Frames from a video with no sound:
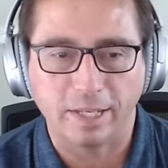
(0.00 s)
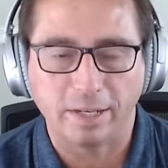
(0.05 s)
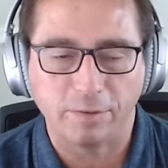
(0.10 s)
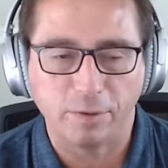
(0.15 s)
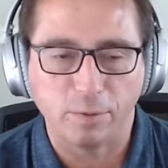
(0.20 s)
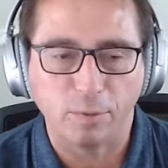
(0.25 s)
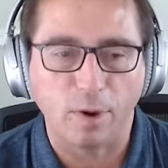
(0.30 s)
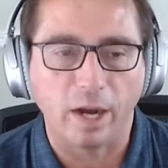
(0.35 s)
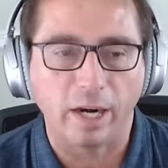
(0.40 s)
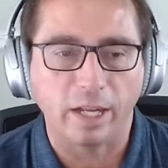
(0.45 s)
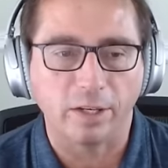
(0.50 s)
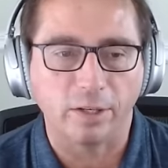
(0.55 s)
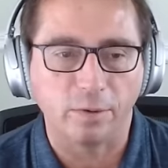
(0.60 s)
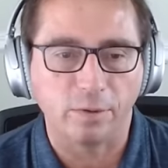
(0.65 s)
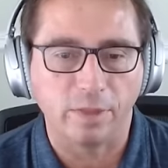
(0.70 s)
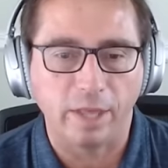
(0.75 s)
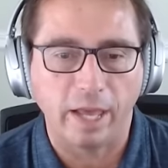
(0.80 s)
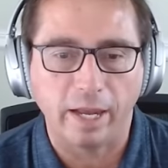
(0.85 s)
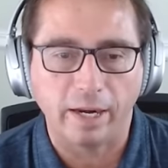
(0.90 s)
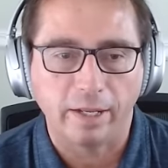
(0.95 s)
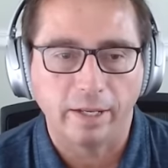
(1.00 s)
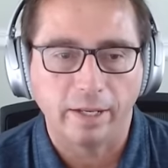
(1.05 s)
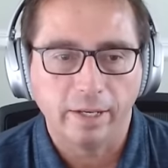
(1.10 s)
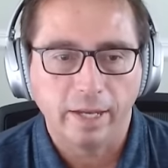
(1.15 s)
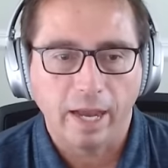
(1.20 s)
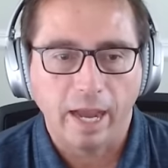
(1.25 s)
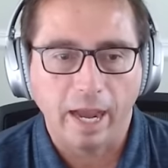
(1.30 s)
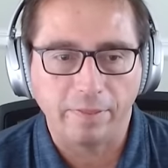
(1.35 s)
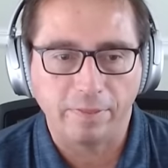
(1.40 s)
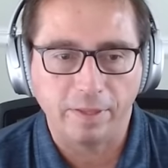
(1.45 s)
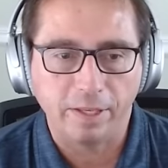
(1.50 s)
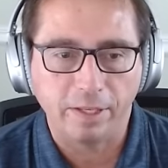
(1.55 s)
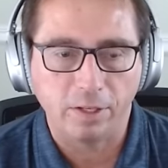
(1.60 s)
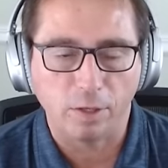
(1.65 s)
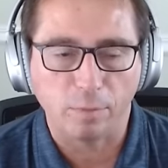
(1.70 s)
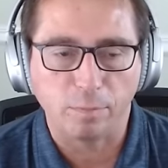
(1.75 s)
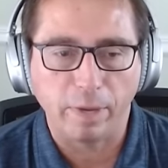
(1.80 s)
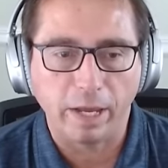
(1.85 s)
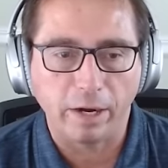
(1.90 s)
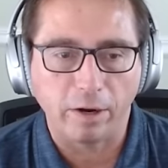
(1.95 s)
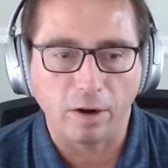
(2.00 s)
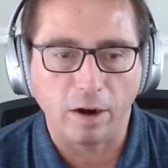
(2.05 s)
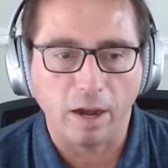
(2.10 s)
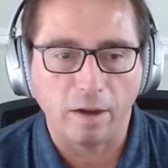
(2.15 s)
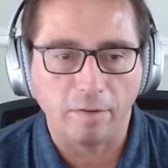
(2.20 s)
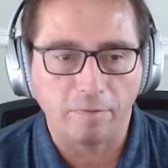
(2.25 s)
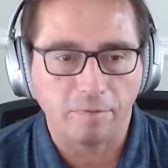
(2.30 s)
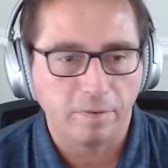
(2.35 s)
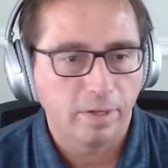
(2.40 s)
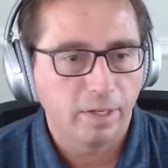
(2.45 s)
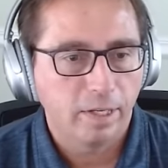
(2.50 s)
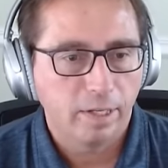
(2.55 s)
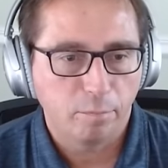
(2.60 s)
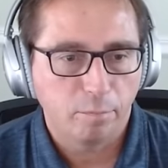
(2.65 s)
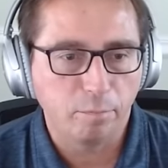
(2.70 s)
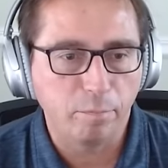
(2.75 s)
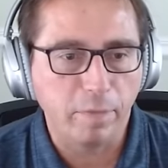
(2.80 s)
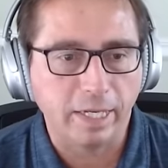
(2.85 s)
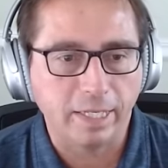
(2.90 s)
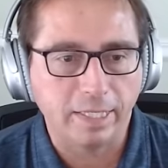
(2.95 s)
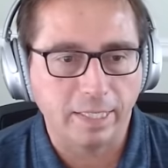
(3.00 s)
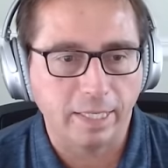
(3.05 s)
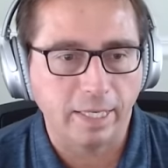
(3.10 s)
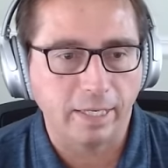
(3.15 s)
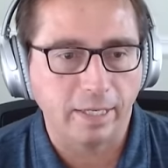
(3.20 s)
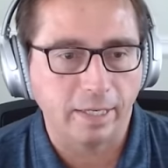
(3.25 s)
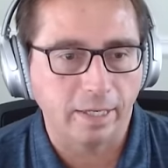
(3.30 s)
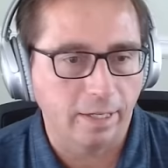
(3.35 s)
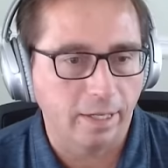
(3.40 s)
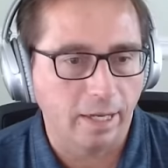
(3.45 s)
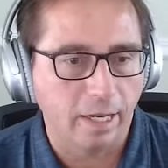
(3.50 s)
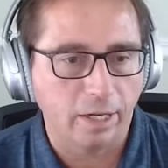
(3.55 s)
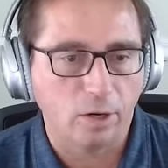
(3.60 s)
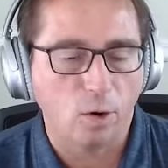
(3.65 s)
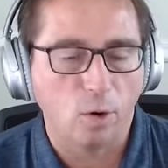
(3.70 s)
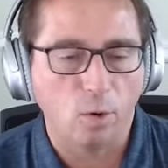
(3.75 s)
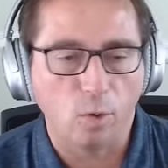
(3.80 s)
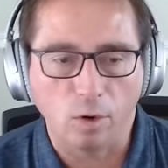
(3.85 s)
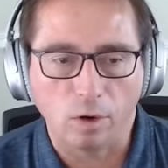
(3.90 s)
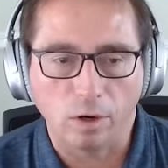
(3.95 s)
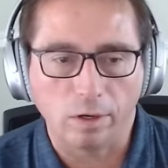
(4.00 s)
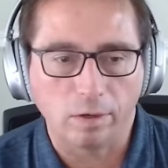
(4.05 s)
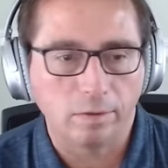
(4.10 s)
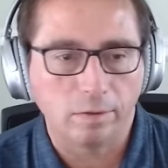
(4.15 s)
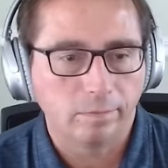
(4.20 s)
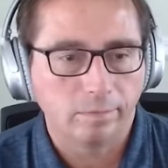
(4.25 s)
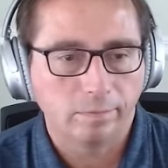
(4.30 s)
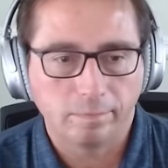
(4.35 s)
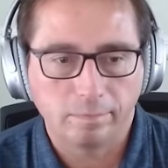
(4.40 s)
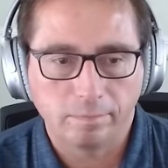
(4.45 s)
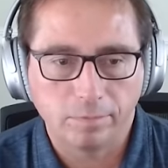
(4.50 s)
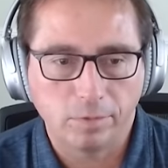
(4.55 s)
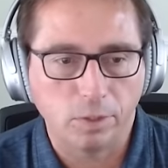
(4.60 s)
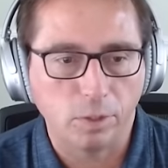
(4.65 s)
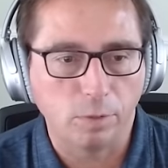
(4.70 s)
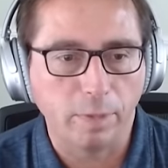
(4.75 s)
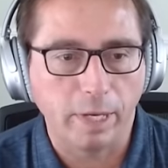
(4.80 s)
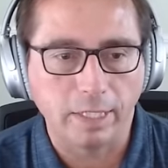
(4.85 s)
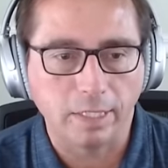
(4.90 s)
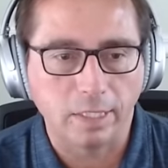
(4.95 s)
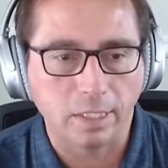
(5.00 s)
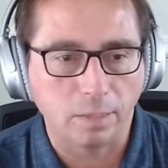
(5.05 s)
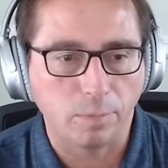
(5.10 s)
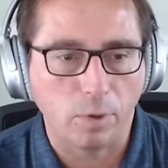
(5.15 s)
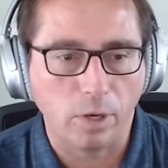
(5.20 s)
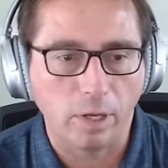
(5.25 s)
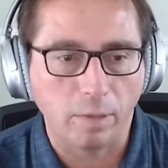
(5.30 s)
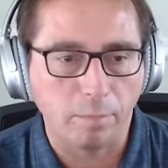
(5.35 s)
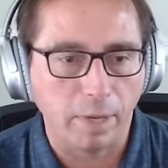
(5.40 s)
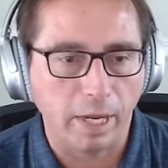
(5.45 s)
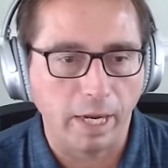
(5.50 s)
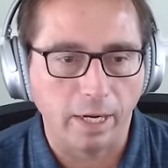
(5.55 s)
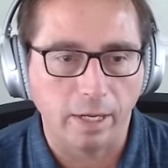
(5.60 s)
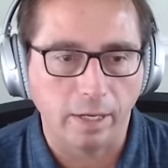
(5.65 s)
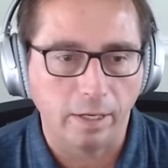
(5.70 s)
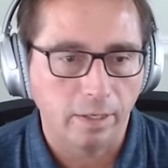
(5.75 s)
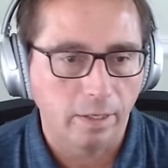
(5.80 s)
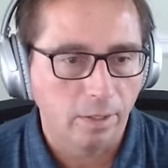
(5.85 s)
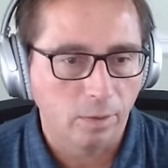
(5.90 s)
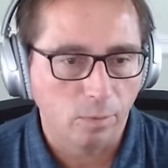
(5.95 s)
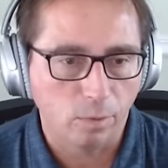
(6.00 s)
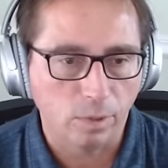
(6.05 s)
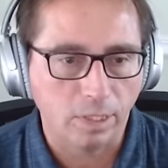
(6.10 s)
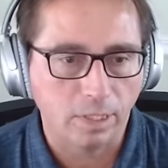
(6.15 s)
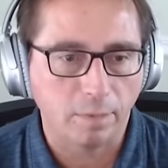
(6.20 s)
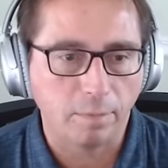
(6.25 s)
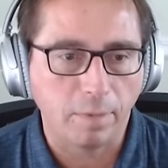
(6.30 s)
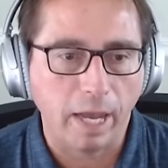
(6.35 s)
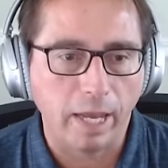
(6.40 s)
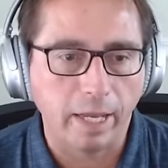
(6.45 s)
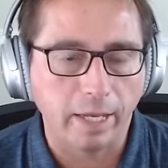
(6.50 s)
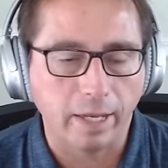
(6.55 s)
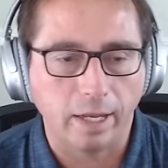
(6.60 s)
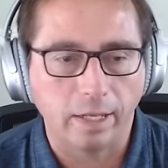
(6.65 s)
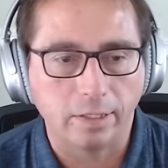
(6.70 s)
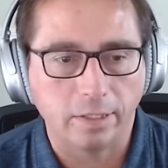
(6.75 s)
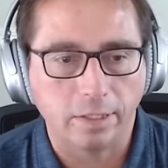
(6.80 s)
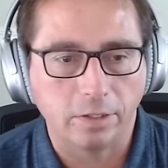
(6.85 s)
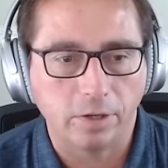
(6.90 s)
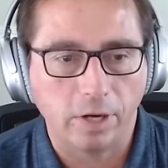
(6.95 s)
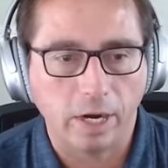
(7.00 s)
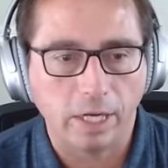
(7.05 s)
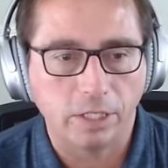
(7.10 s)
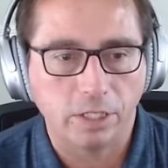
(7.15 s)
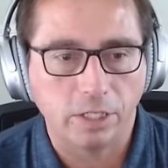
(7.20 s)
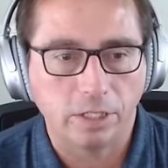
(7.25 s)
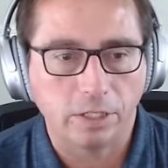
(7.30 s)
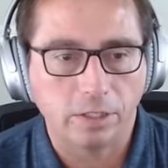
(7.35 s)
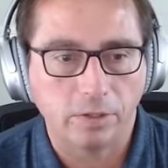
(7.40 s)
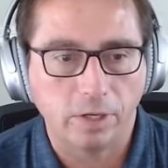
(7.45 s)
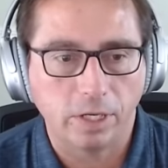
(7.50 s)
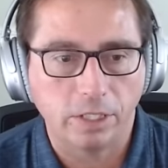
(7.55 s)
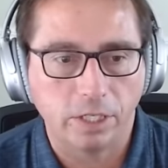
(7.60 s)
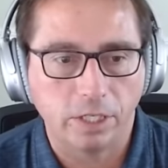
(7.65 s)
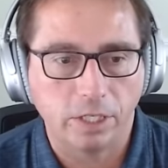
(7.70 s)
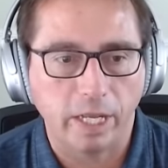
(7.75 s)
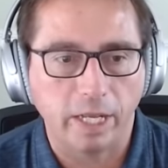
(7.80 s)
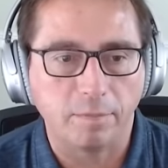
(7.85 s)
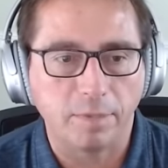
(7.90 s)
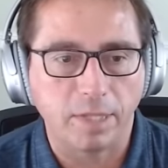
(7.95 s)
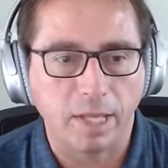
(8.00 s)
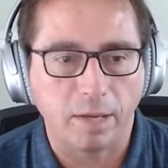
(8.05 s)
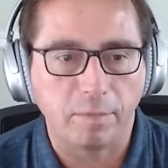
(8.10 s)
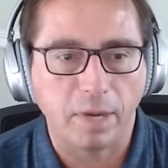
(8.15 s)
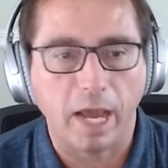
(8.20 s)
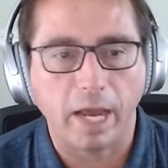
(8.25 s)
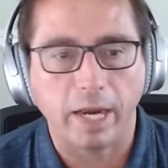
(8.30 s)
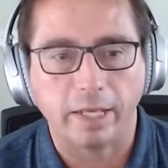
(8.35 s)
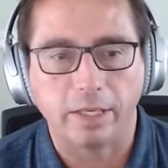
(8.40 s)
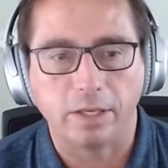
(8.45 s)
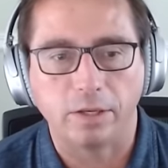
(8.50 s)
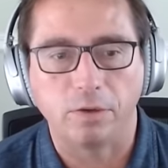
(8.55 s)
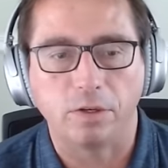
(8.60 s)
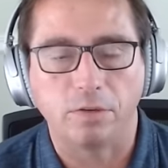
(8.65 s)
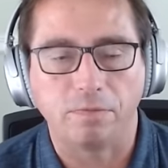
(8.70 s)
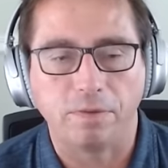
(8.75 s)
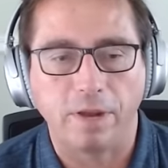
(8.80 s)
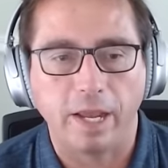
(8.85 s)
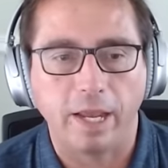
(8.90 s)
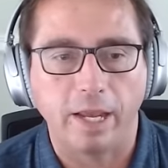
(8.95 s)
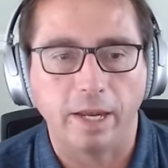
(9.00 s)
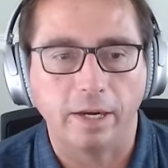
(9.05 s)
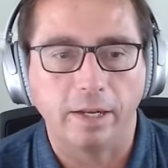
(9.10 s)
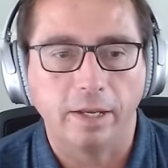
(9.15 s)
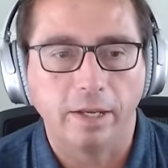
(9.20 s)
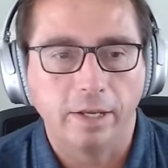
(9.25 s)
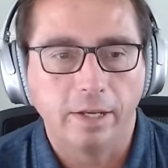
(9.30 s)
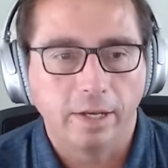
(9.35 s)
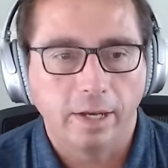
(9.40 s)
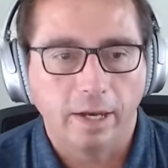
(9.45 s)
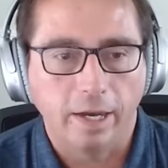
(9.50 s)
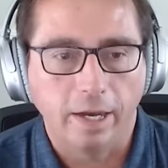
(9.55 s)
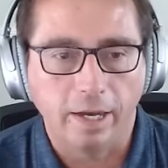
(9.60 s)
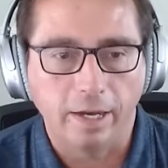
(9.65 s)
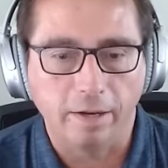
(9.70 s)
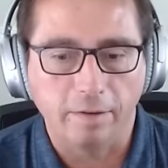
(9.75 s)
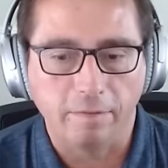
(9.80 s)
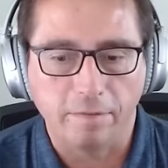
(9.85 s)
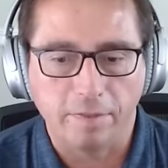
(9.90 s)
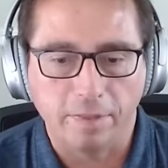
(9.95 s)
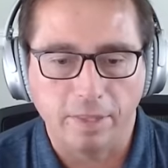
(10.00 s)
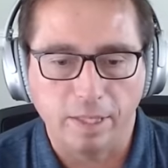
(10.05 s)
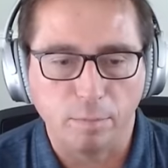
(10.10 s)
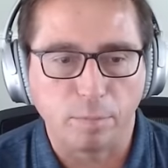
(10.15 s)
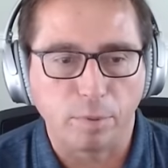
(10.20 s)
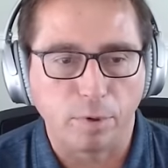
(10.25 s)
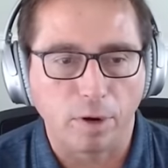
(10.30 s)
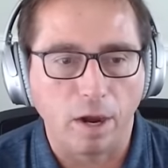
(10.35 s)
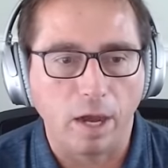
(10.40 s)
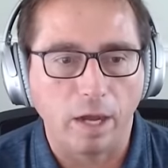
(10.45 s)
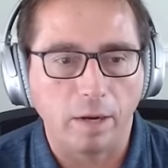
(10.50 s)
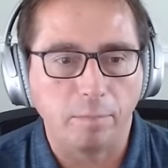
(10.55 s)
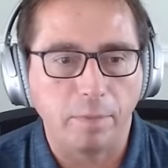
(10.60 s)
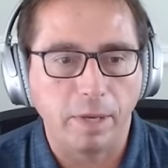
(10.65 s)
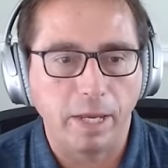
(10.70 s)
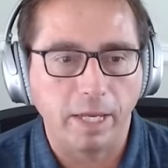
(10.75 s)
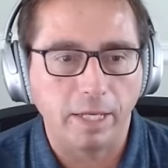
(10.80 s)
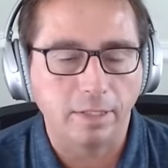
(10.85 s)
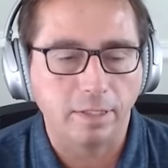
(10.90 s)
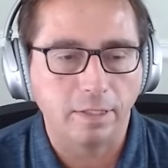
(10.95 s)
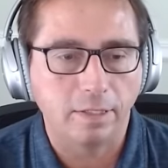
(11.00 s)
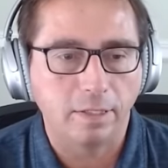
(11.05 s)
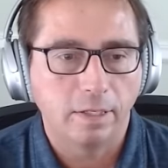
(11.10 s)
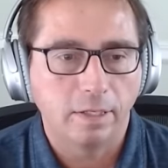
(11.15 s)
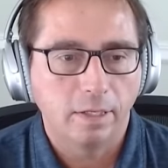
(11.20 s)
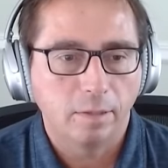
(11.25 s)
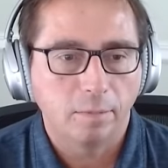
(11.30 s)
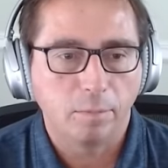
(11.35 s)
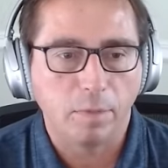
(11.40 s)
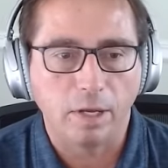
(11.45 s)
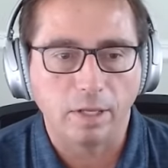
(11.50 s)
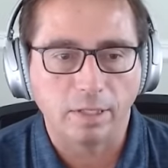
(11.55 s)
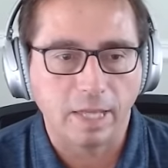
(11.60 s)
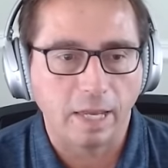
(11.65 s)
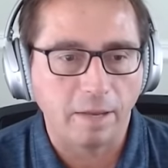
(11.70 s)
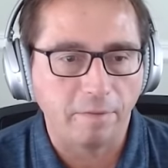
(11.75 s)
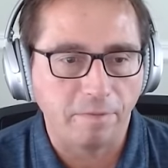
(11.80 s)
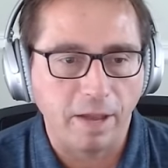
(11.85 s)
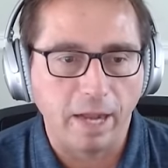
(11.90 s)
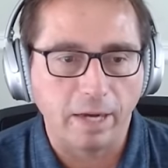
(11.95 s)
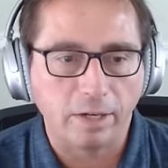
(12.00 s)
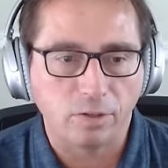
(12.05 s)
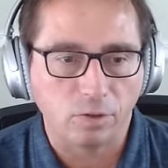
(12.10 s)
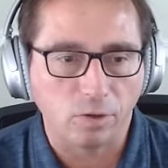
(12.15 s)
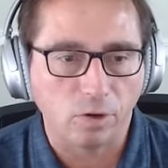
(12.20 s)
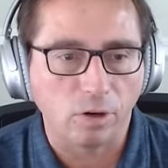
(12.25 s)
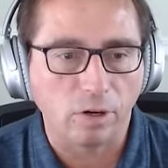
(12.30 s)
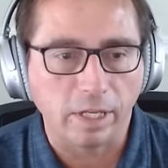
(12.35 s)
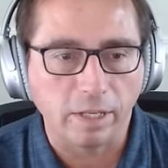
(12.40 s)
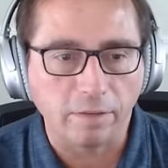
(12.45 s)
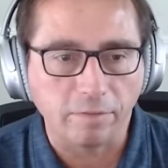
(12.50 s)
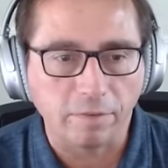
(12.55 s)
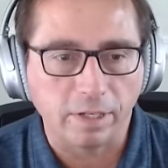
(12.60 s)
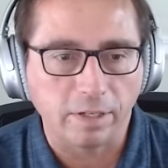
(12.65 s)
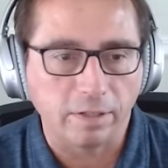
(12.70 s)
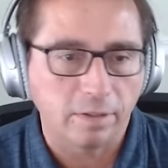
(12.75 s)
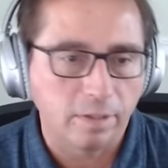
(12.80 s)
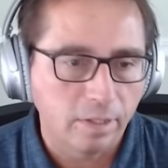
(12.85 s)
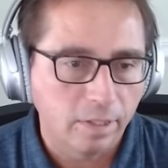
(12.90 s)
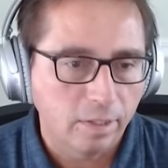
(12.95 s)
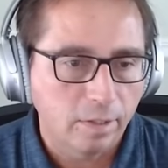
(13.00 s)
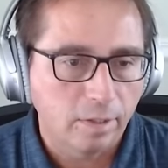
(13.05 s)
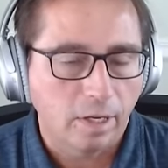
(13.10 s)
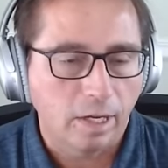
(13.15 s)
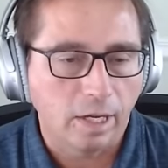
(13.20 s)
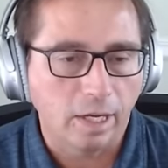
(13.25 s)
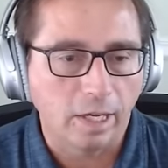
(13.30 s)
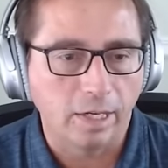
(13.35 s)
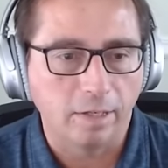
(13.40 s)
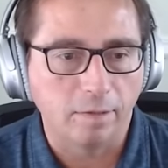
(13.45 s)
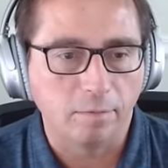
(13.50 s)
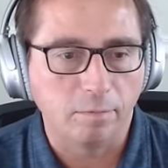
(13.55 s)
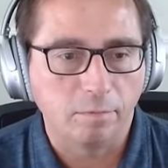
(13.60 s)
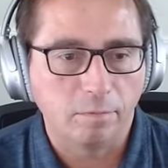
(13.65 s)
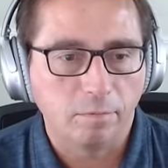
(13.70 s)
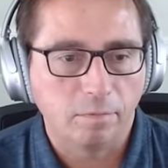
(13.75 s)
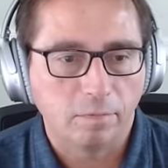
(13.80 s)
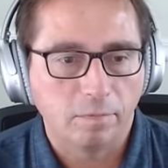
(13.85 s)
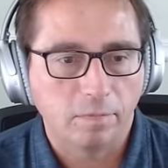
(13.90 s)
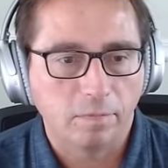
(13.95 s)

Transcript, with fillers: And if you want to do that, I think you're better off mixing a core two basis point beta with some high concentration names. I'm not a huge fan of the broad based multi factor or even um,